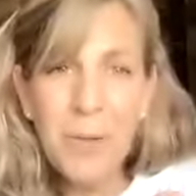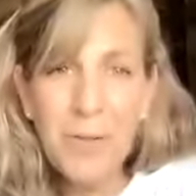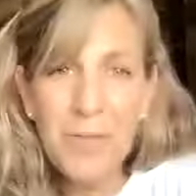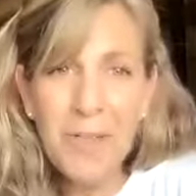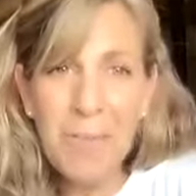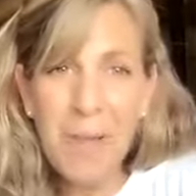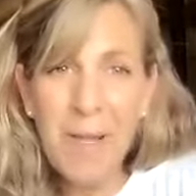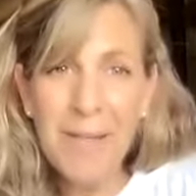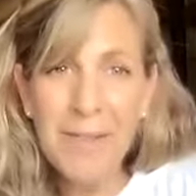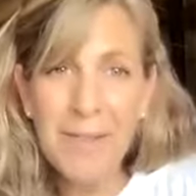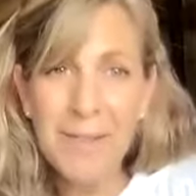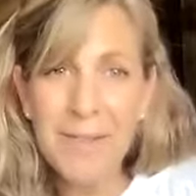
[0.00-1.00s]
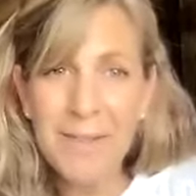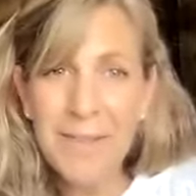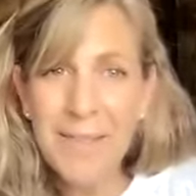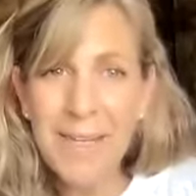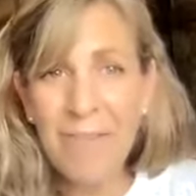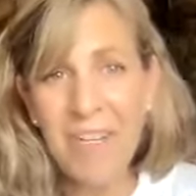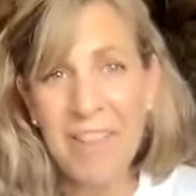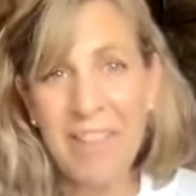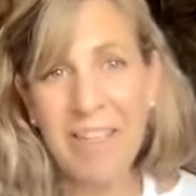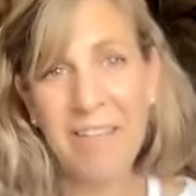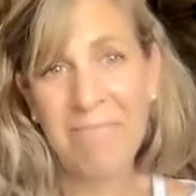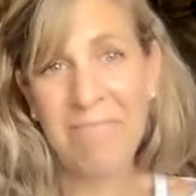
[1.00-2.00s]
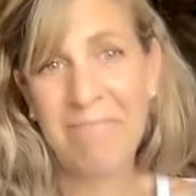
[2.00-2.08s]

perfect model. Everything. Yeah. I'm like,